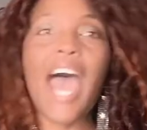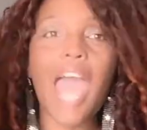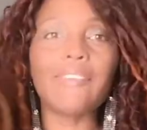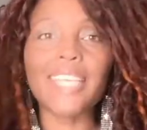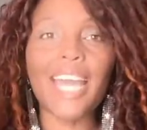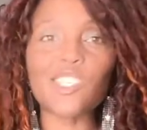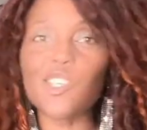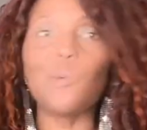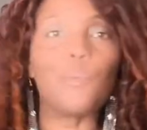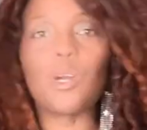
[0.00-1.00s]
I even got
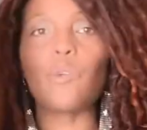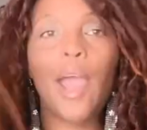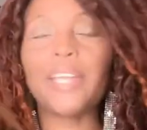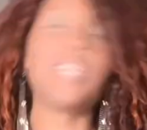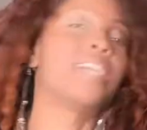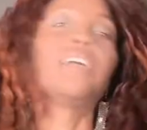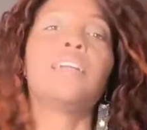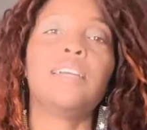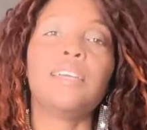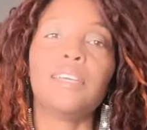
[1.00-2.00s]
two more right
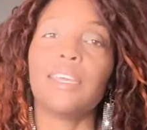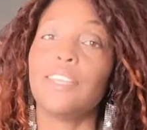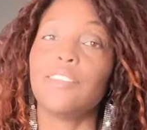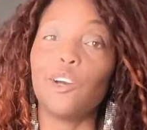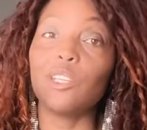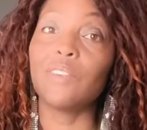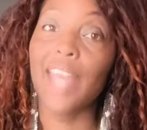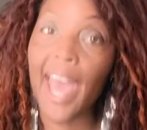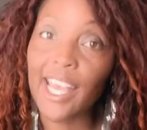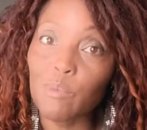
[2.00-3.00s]
here. And don't even
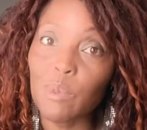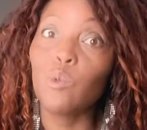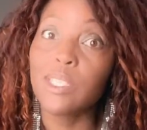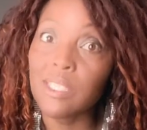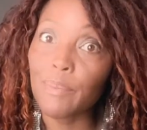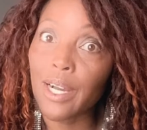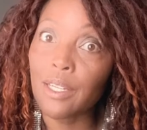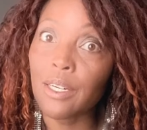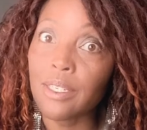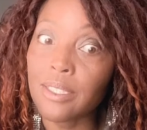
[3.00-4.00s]
ask me what's in my
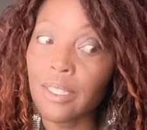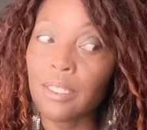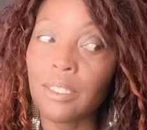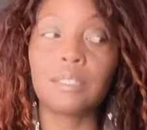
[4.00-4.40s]
closet